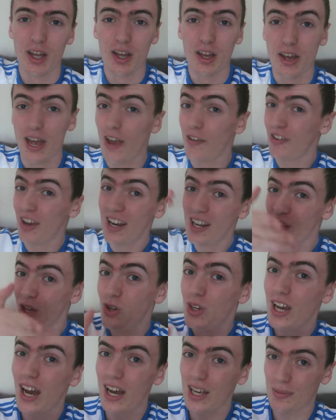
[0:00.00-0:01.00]
If any of
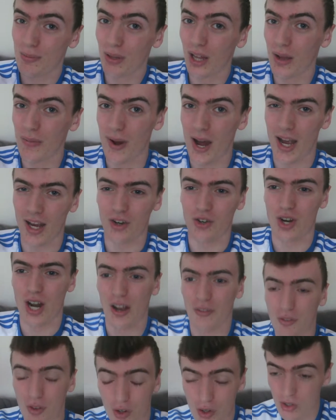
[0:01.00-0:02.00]
you guys play
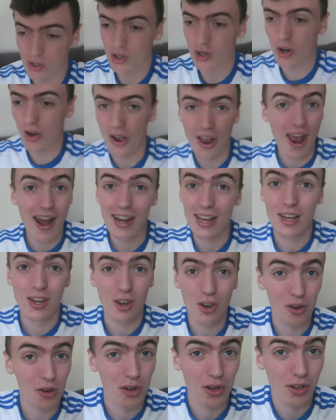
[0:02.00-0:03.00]
Minecraft or
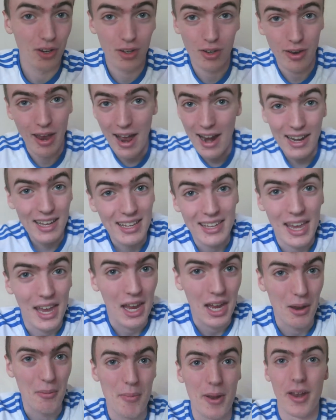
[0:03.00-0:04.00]
any
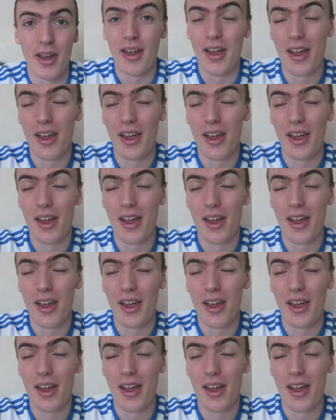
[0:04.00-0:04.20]
game,